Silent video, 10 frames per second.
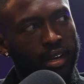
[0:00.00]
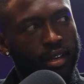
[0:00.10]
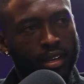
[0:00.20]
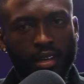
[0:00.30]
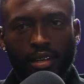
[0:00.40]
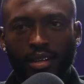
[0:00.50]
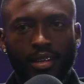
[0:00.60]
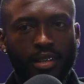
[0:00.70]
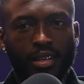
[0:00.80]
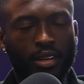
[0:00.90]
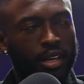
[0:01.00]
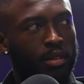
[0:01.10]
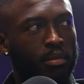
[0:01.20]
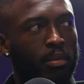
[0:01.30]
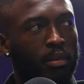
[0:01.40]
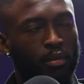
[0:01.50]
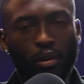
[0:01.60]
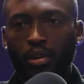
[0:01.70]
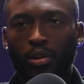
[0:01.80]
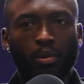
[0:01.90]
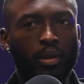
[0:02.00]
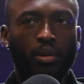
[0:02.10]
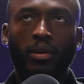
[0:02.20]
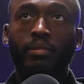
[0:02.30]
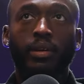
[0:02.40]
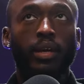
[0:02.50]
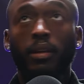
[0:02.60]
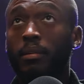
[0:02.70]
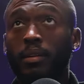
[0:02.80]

Mm. Trust me, before you know it, you have a hit